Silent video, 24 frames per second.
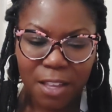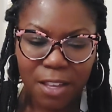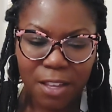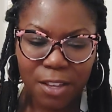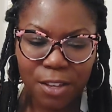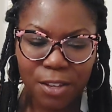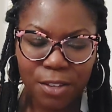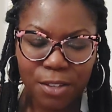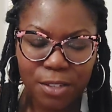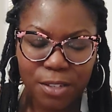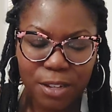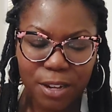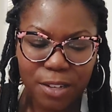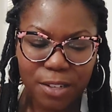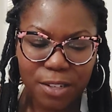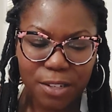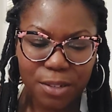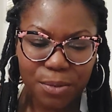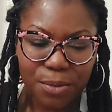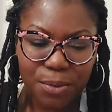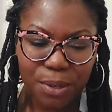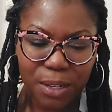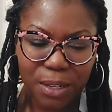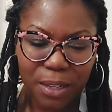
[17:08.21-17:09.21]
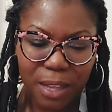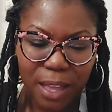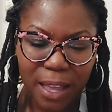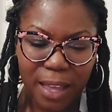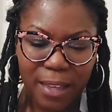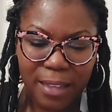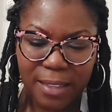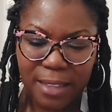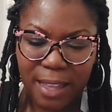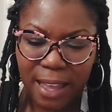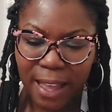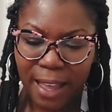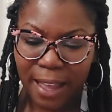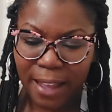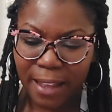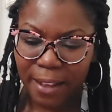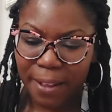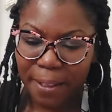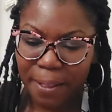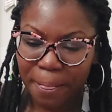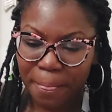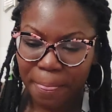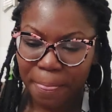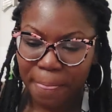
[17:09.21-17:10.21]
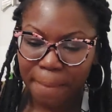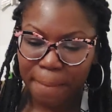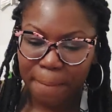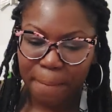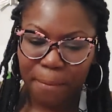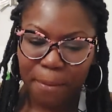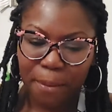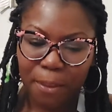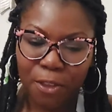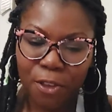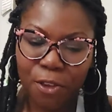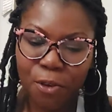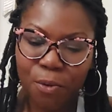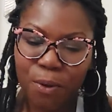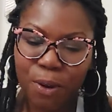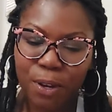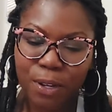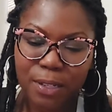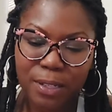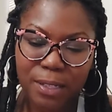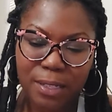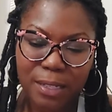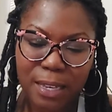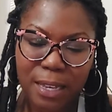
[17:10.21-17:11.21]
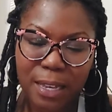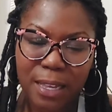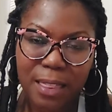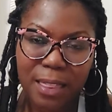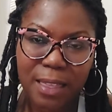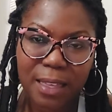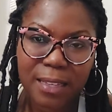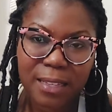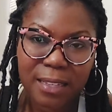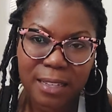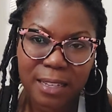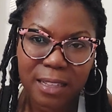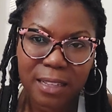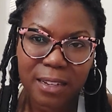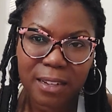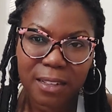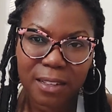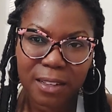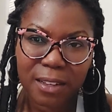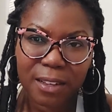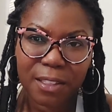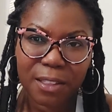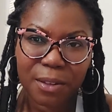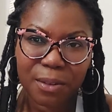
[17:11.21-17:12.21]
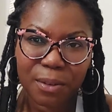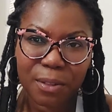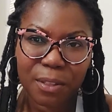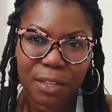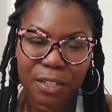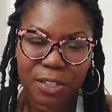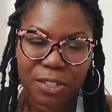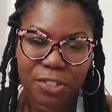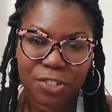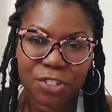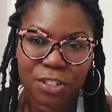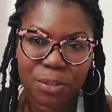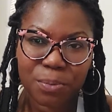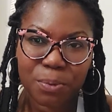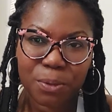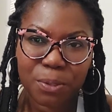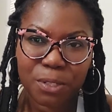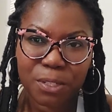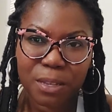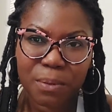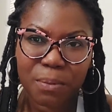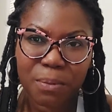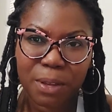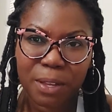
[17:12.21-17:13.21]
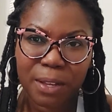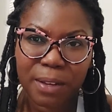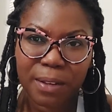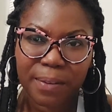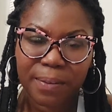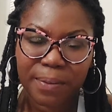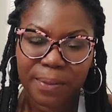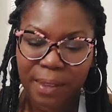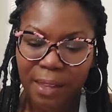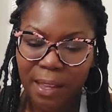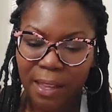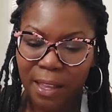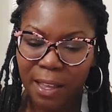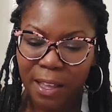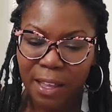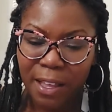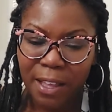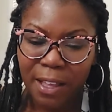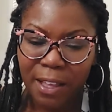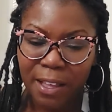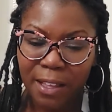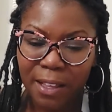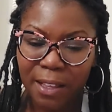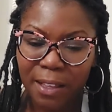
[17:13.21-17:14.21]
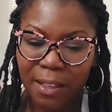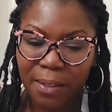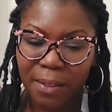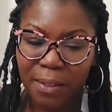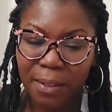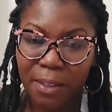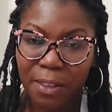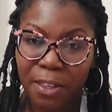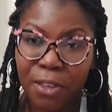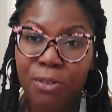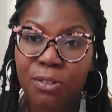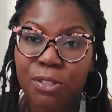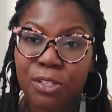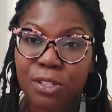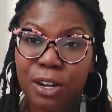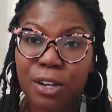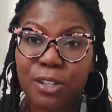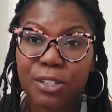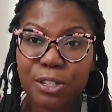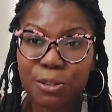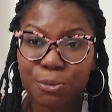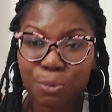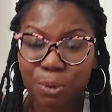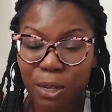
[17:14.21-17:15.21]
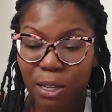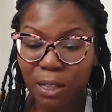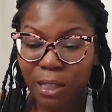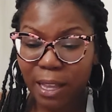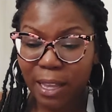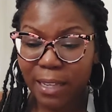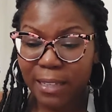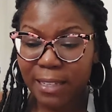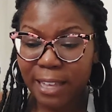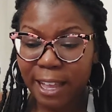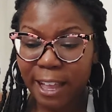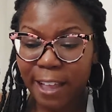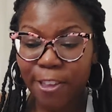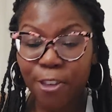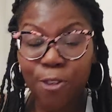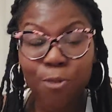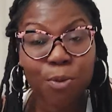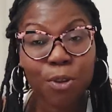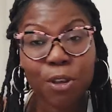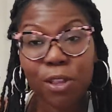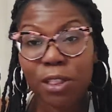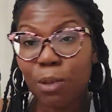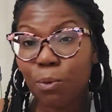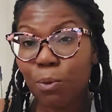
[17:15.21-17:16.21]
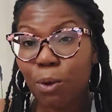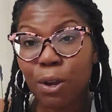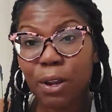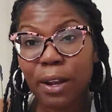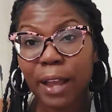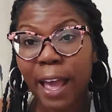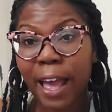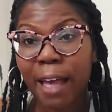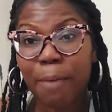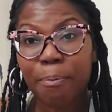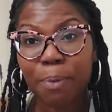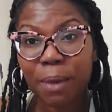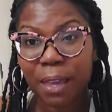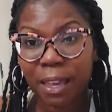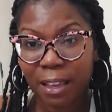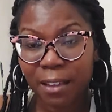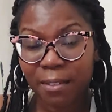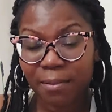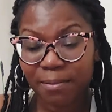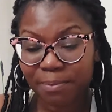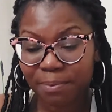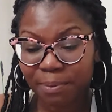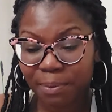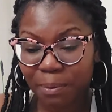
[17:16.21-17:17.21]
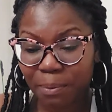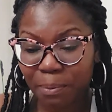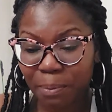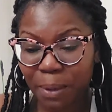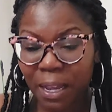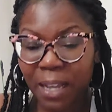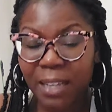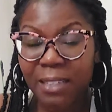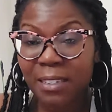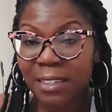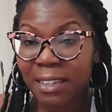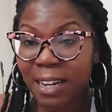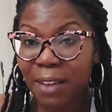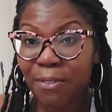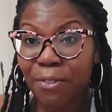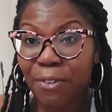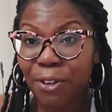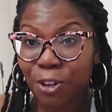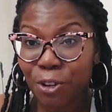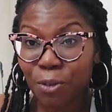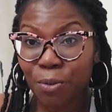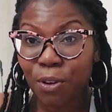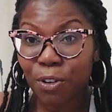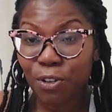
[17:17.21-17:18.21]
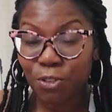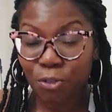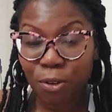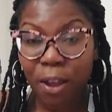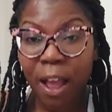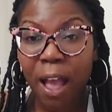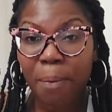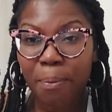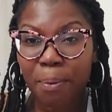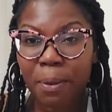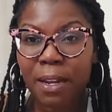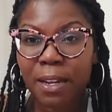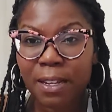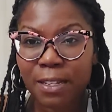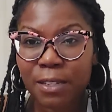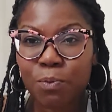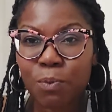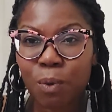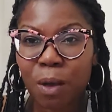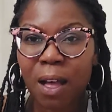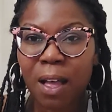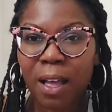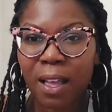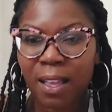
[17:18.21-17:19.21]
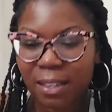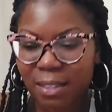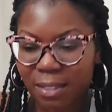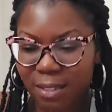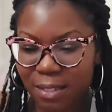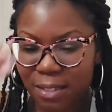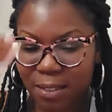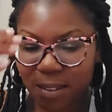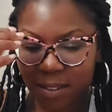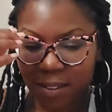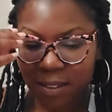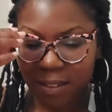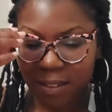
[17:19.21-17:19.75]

You start to realize that you weren't seeing things clearly in the relationship with someone. You start to realize that you really weren't happy because you never knew what true happiness was.